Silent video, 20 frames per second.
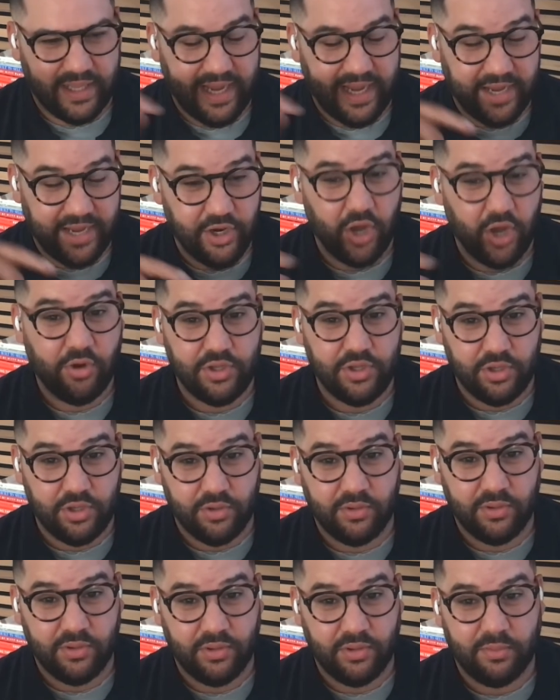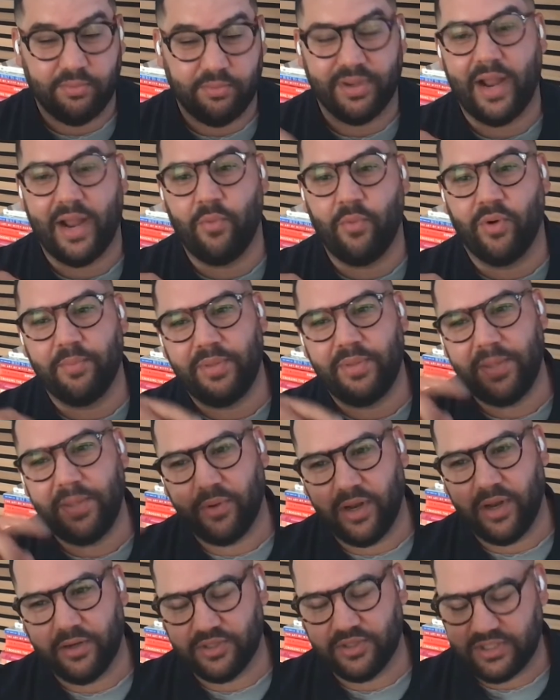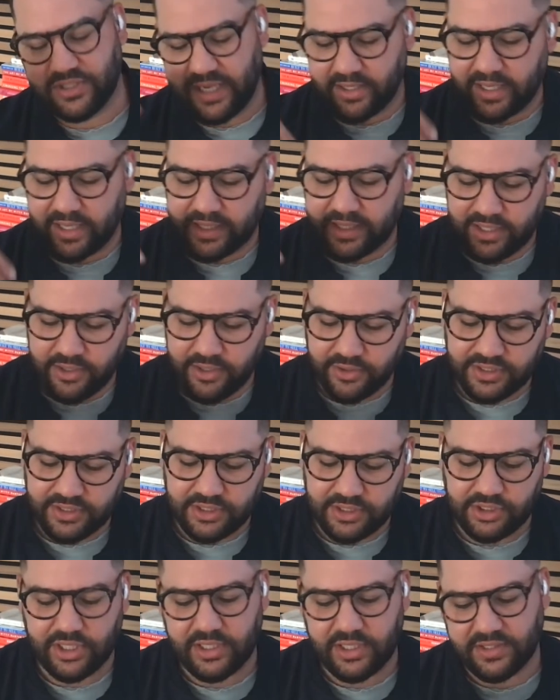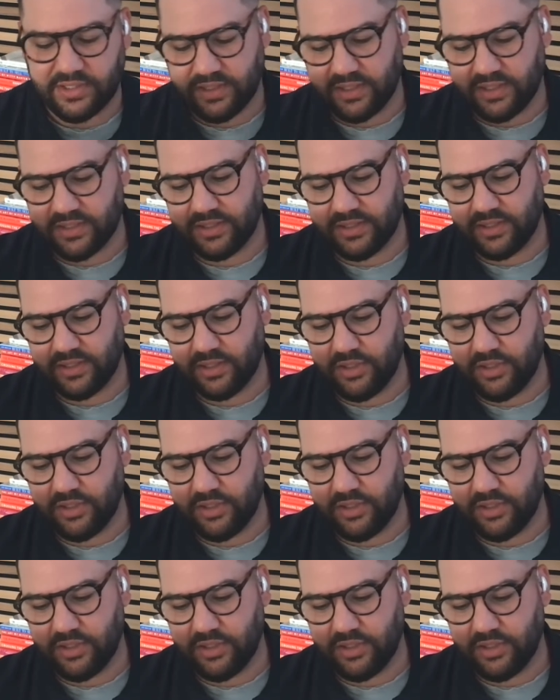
Like, I know you, but I want people to understand, like, here's the genesis.